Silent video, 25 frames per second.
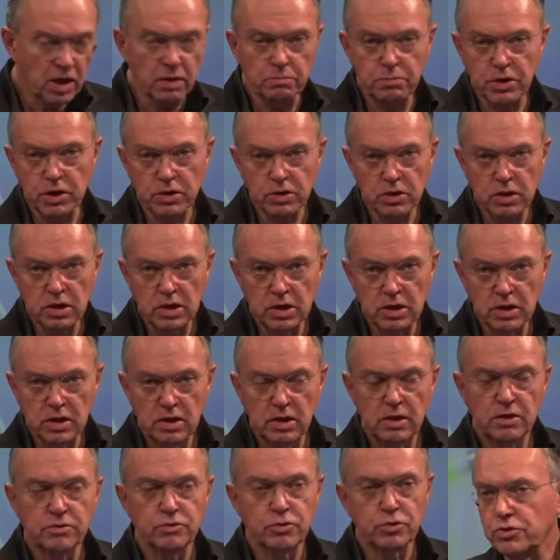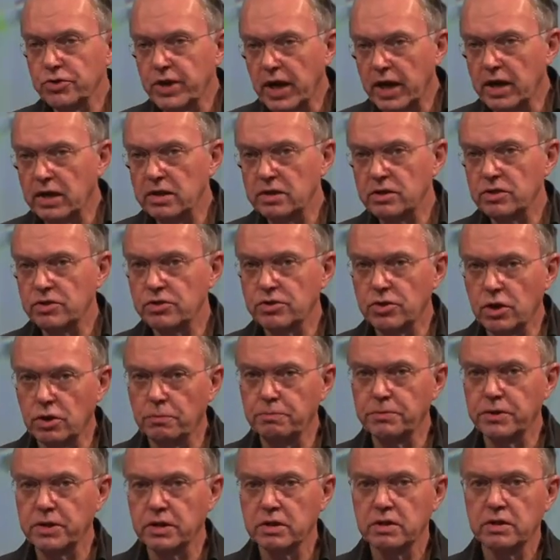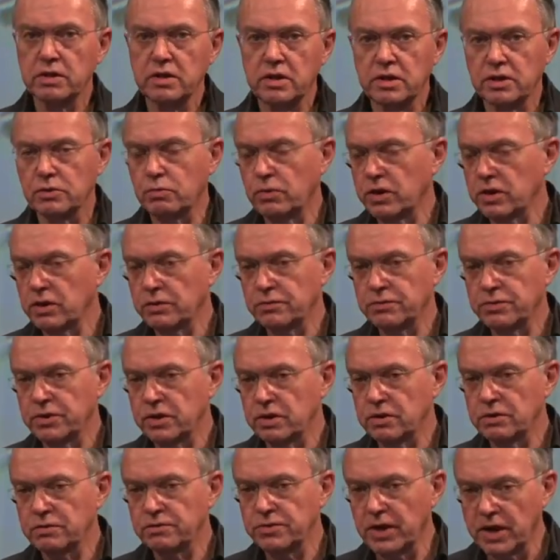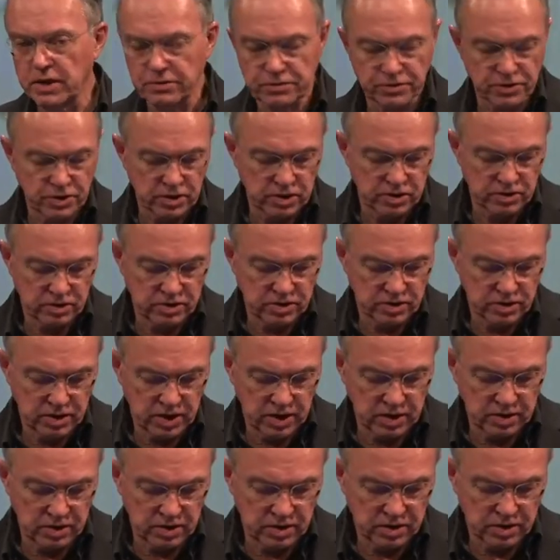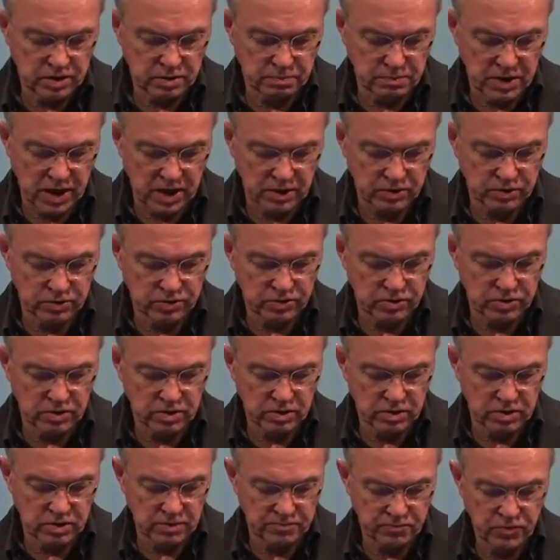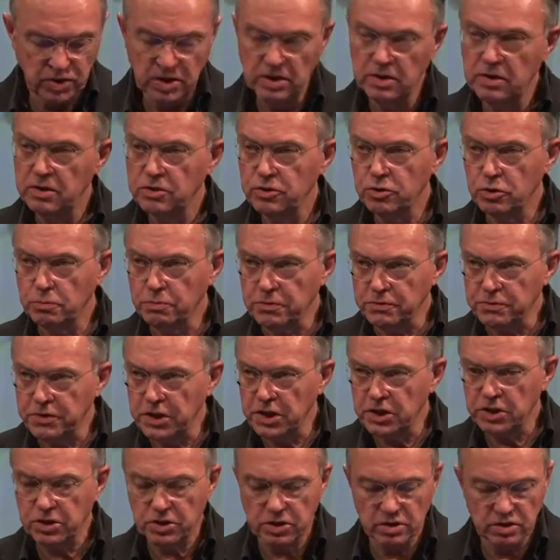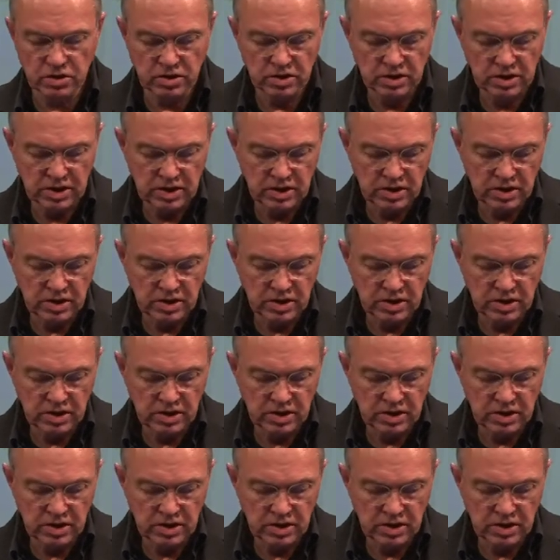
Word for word: But Today's topic is one of his favorites, and it's about um, supervision